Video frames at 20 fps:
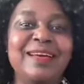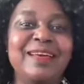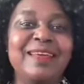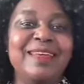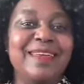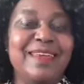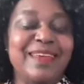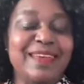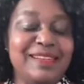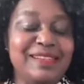
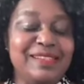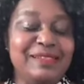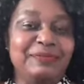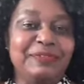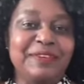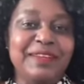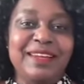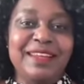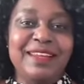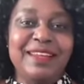Yes,
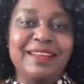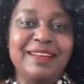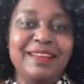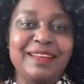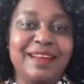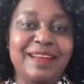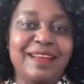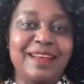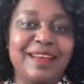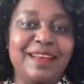
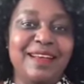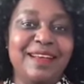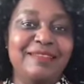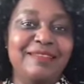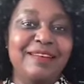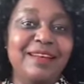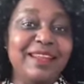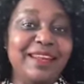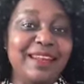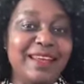feeling
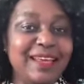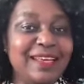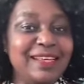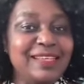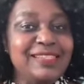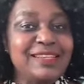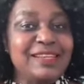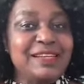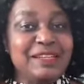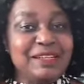really
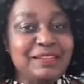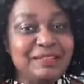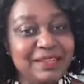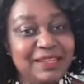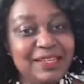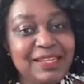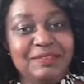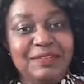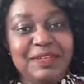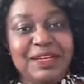nice,
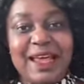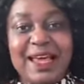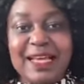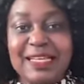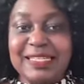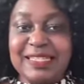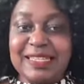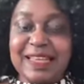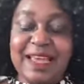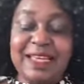really
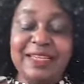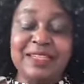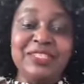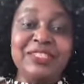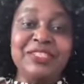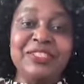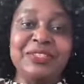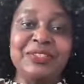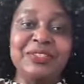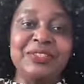relaxed. And
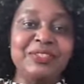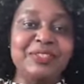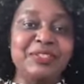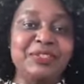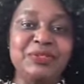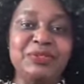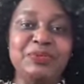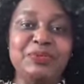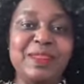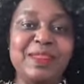you know,
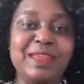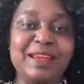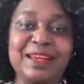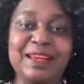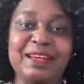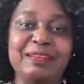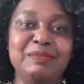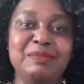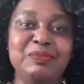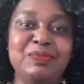good weather
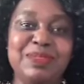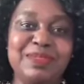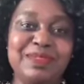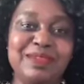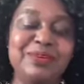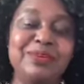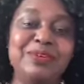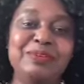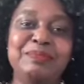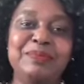comes with
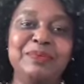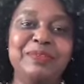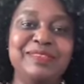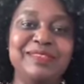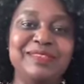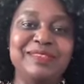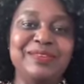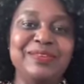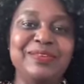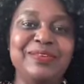good mood.
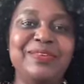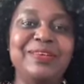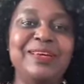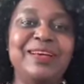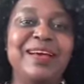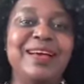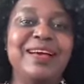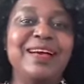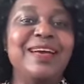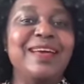So
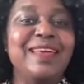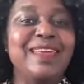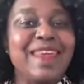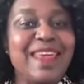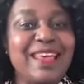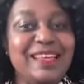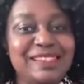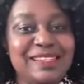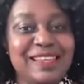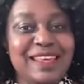
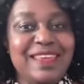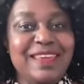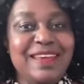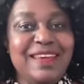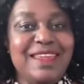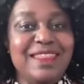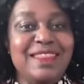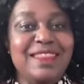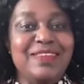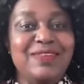yes,
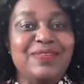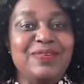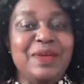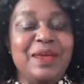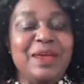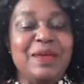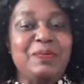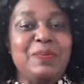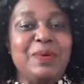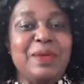here in the
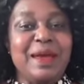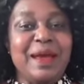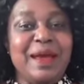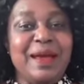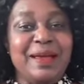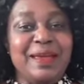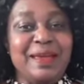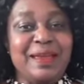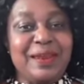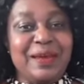UK, we
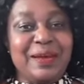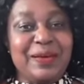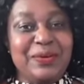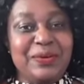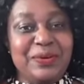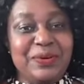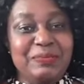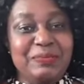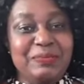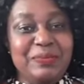are in a
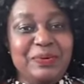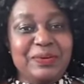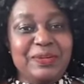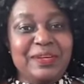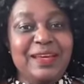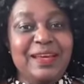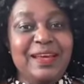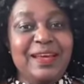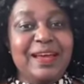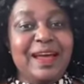good mood.